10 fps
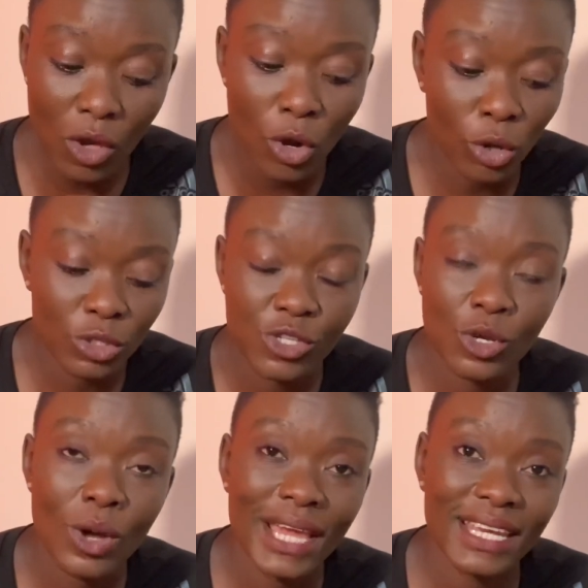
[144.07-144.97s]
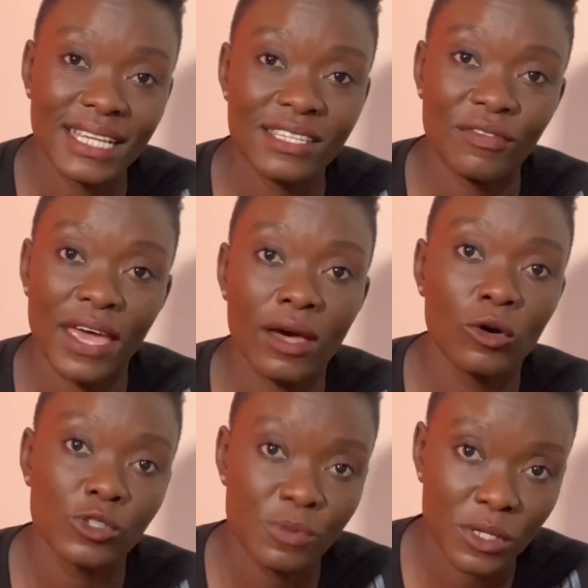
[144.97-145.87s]
Also, identify a
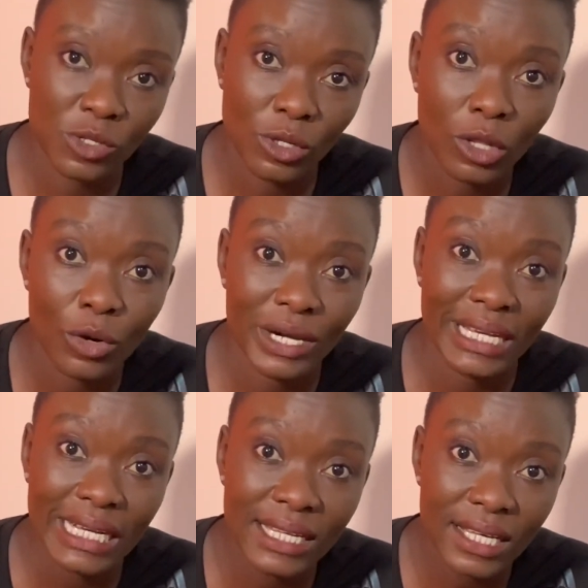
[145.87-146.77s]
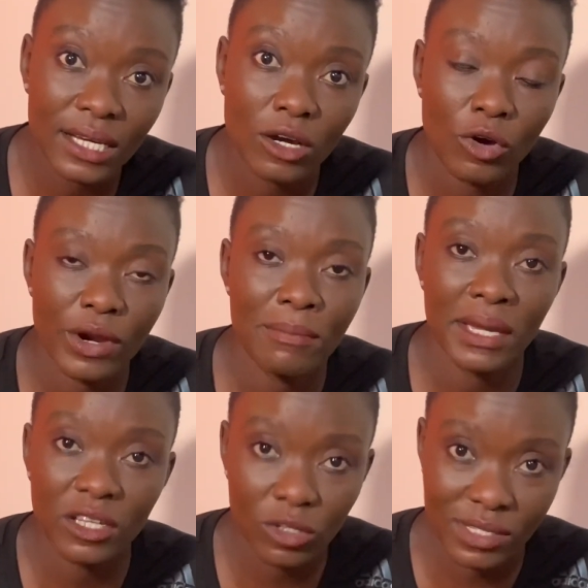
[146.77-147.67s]
hospital or a clinic or a
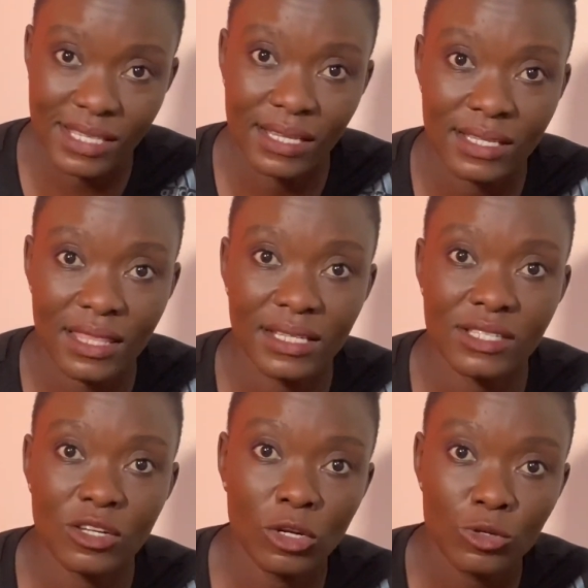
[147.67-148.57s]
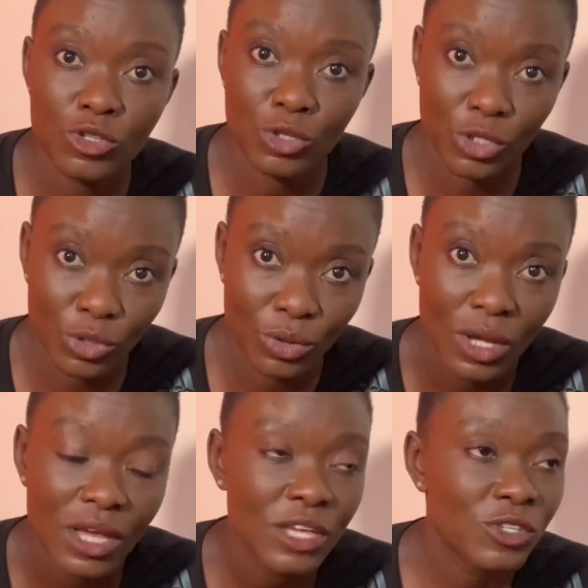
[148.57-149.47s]
medical center that is close to you
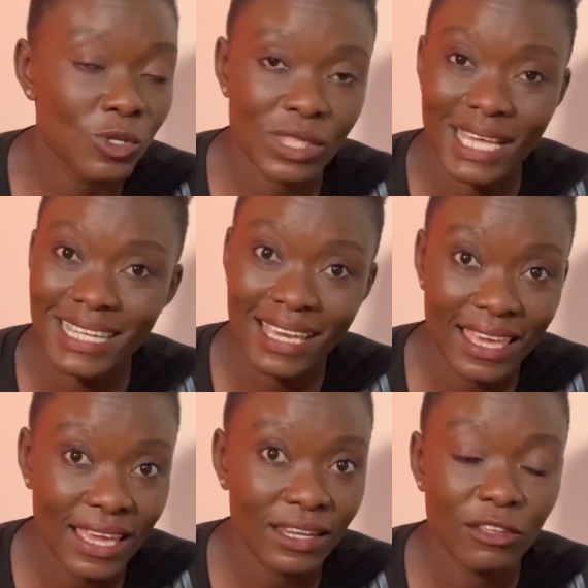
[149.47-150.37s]
so that, again,